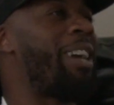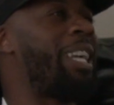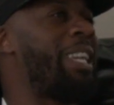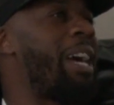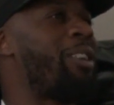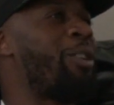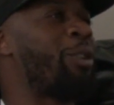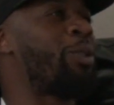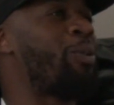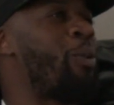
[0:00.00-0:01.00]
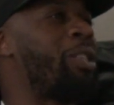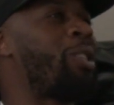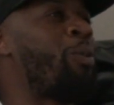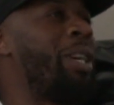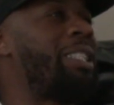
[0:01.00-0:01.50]
like that, you know,
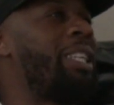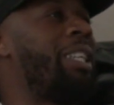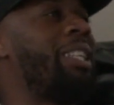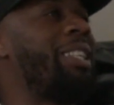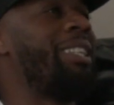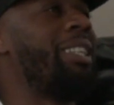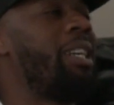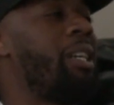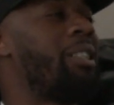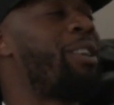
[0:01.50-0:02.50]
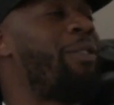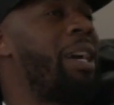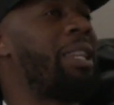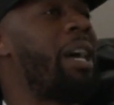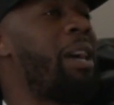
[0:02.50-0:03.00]
switching and stuff
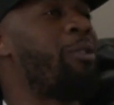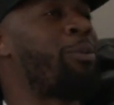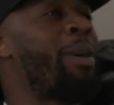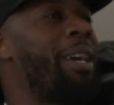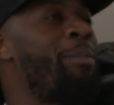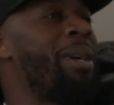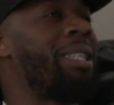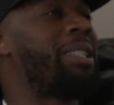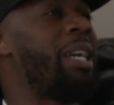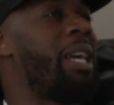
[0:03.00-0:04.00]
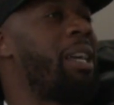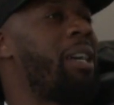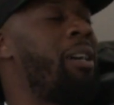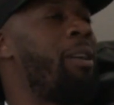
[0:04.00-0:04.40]
like that. That was probably the best thing.